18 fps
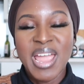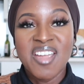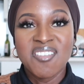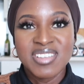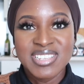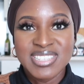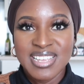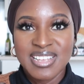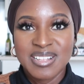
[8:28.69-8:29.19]

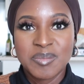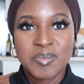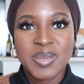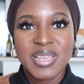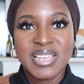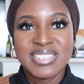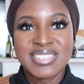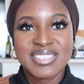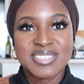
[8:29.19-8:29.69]
Every single
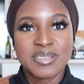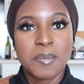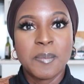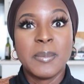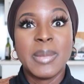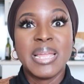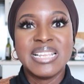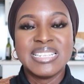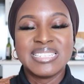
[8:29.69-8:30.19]
piece is
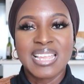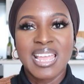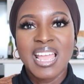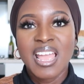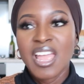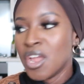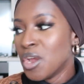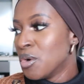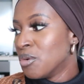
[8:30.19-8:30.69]

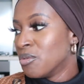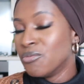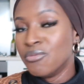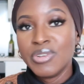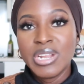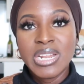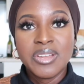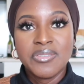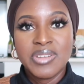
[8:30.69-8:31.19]
amazing.
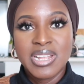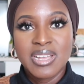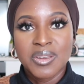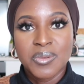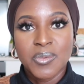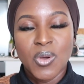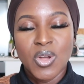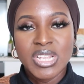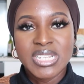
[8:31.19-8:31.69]
Really, really
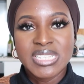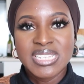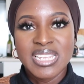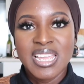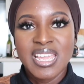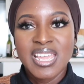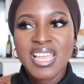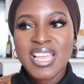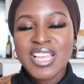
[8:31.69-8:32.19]
good
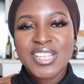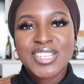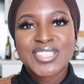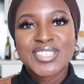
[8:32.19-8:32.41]
quality.